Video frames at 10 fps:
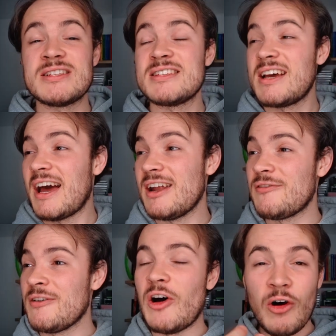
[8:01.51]
as a kind
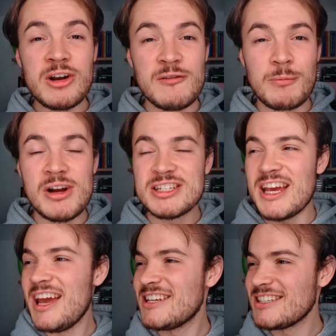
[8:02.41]
of token of
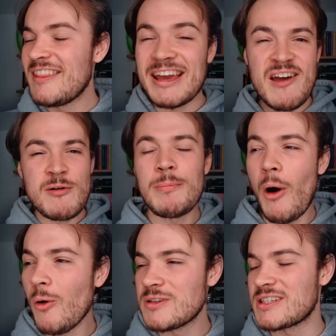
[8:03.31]
appreciation, they gave me
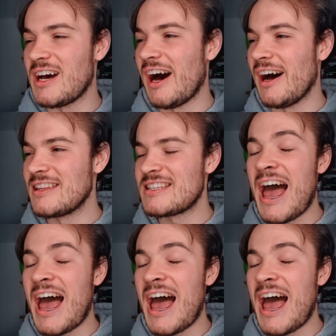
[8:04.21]
postcards